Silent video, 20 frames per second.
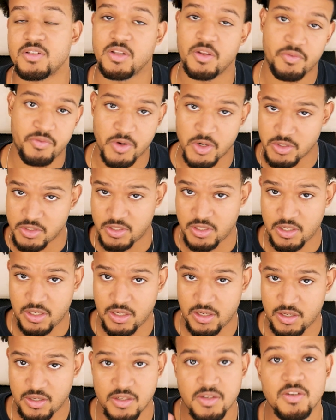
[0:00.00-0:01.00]
So the first
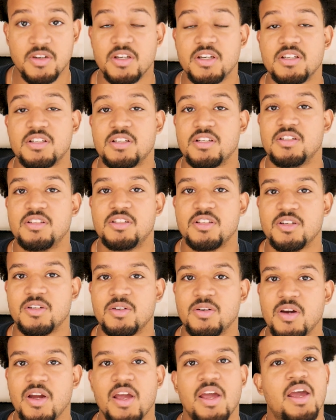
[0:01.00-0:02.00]
thing you need to do